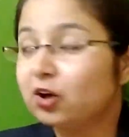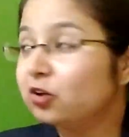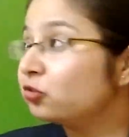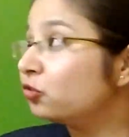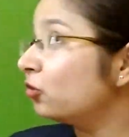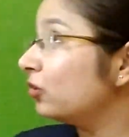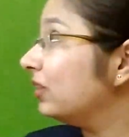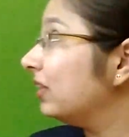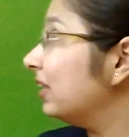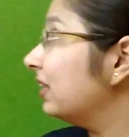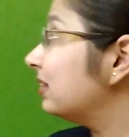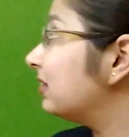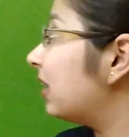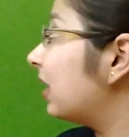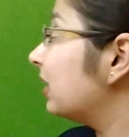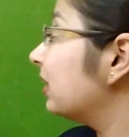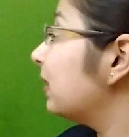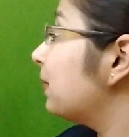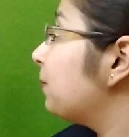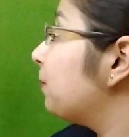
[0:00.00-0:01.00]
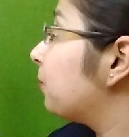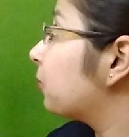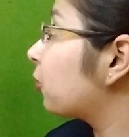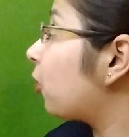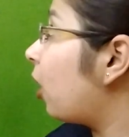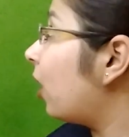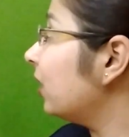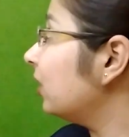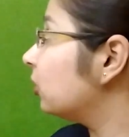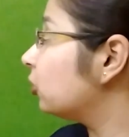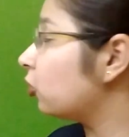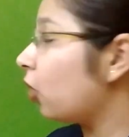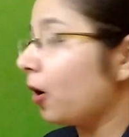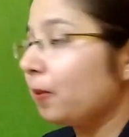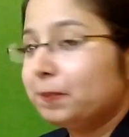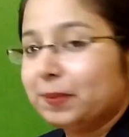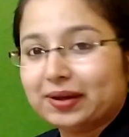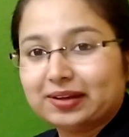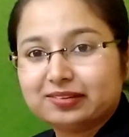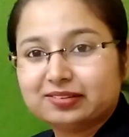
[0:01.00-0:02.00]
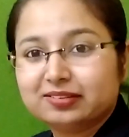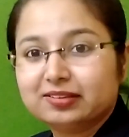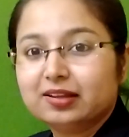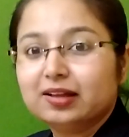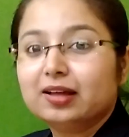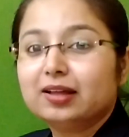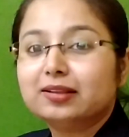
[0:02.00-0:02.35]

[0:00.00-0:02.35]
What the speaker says: So, these are the broad topics